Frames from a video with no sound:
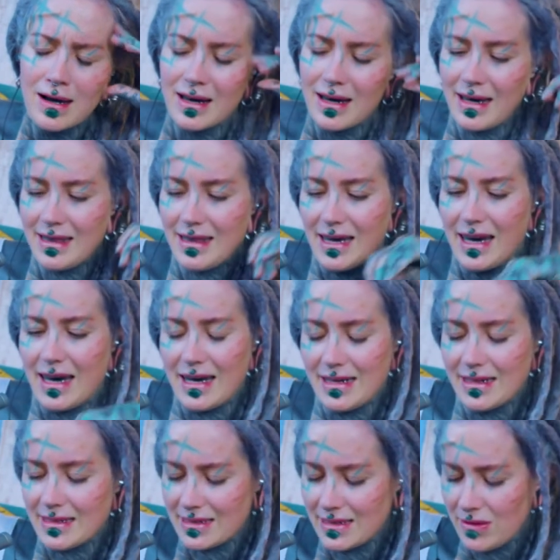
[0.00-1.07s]
and they had
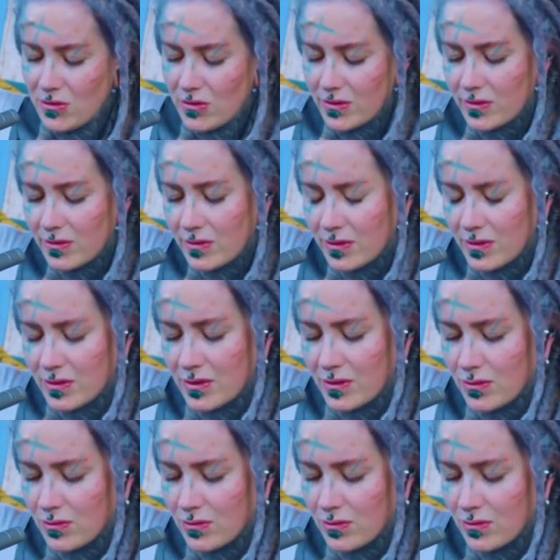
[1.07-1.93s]
this long